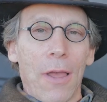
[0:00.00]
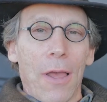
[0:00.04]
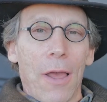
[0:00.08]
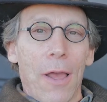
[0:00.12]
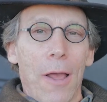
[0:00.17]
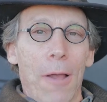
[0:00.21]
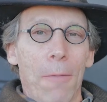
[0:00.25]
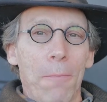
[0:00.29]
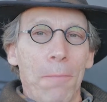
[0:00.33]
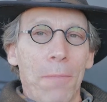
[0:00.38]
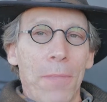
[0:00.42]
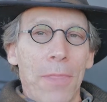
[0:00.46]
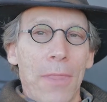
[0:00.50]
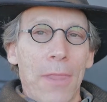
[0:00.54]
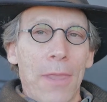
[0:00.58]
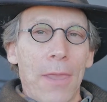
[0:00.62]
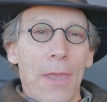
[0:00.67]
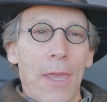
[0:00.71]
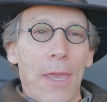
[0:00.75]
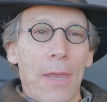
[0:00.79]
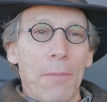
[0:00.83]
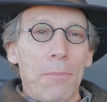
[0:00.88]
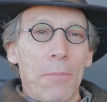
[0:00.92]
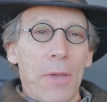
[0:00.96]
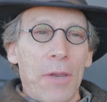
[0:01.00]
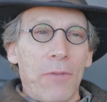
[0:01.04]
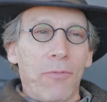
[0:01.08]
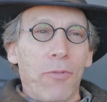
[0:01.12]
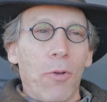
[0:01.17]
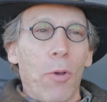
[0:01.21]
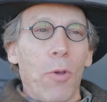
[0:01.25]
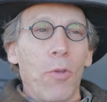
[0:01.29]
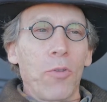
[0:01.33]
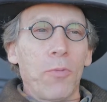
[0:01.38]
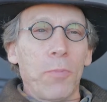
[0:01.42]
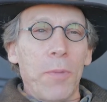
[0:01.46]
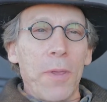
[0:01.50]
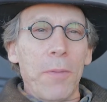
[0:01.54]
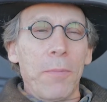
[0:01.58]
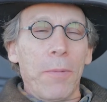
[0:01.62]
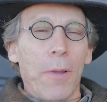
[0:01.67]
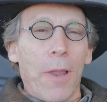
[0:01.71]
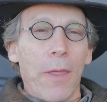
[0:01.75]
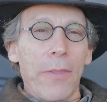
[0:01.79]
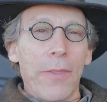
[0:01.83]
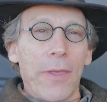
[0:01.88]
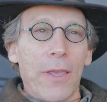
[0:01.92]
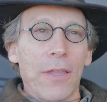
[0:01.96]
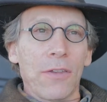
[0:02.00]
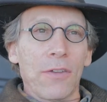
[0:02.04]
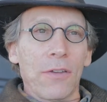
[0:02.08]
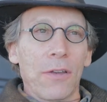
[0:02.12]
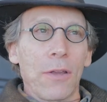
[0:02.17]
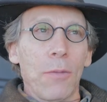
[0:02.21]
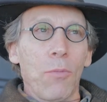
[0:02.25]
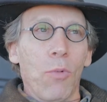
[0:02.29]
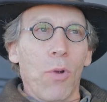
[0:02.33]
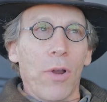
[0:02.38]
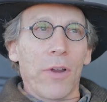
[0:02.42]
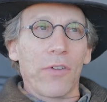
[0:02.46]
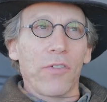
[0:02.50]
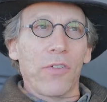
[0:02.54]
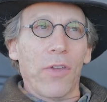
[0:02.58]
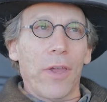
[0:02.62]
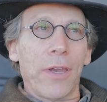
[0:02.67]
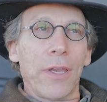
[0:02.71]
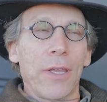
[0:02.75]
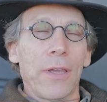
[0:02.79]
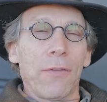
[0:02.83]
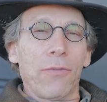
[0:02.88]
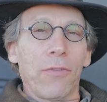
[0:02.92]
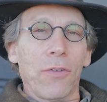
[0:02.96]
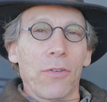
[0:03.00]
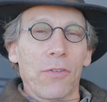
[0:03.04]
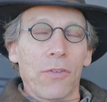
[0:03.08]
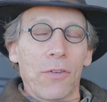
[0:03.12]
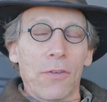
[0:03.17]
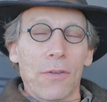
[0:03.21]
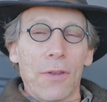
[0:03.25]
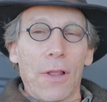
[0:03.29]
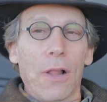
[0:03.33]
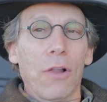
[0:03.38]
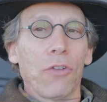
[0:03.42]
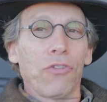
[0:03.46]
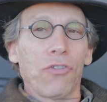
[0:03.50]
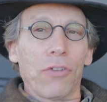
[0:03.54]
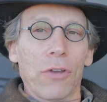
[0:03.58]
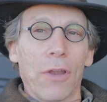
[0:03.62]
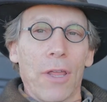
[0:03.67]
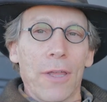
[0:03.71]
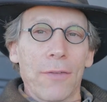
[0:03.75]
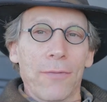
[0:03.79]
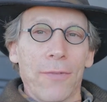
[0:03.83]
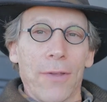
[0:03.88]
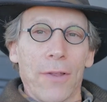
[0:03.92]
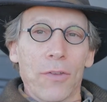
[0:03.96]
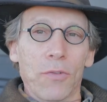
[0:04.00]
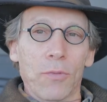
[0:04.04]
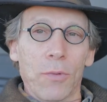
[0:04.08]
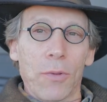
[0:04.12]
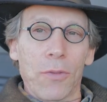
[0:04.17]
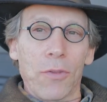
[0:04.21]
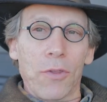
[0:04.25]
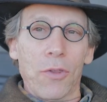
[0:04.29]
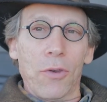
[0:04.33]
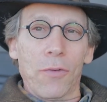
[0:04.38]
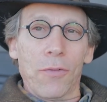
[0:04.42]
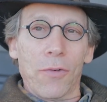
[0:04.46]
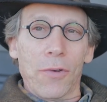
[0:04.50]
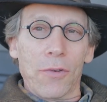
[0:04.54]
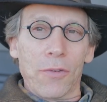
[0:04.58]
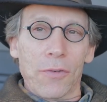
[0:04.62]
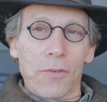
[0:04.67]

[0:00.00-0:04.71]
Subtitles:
But for most people, I think it's a little more exciting if there's intelligent life elsewhere in the universe.